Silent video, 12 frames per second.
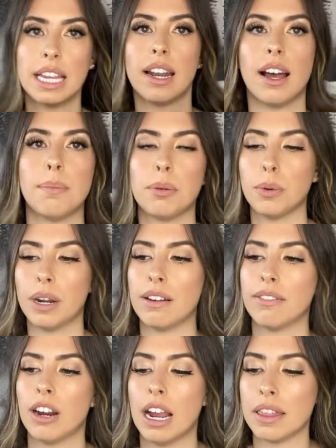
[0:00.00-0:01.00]
it up or
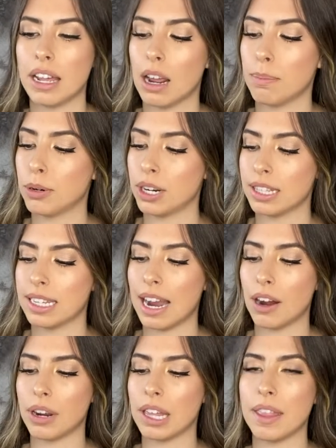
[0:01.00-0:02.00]
whatever and then I put it
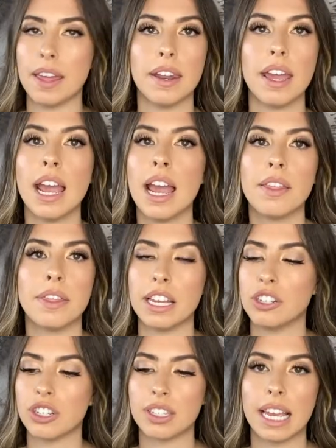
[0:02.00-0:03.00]
down, and then
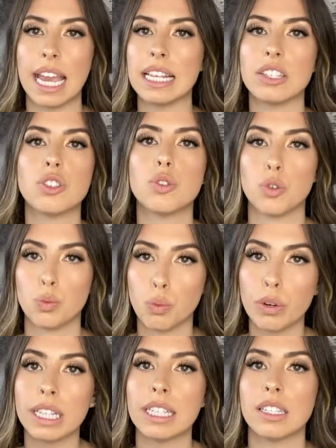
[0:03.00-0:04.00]
it just
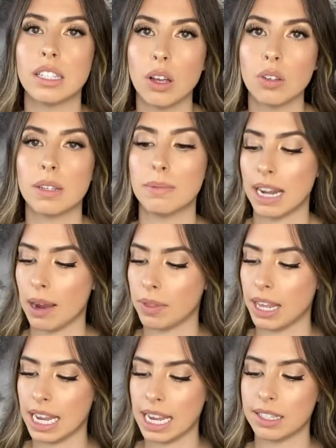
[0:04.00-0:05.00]
really slows them down.
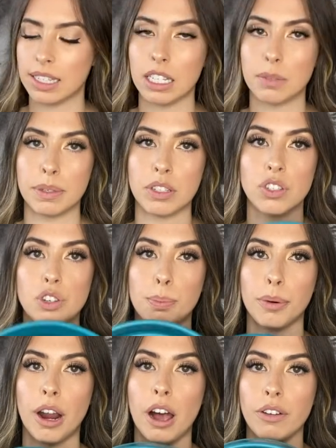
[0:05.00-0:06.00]
They eat, and it's been
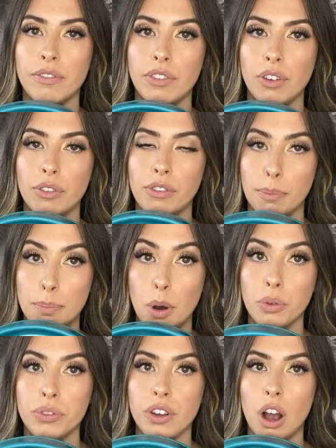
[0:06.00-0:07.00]
super helpful for
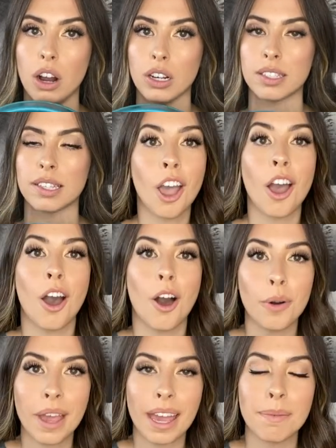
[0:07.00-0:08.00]
both dogs.
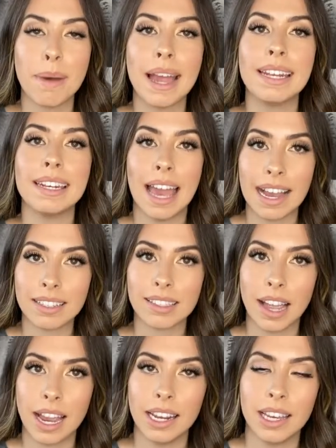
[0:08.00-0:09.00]
Okay, my next
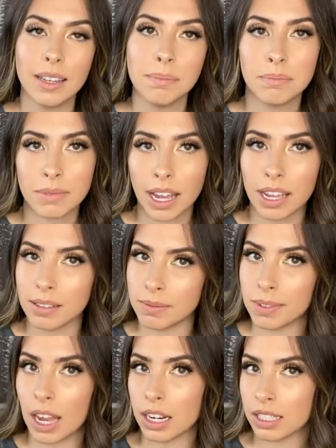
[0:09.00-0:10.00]
item, I
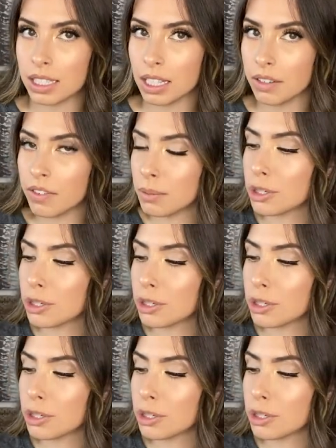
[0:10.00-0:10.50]
gotta steal it from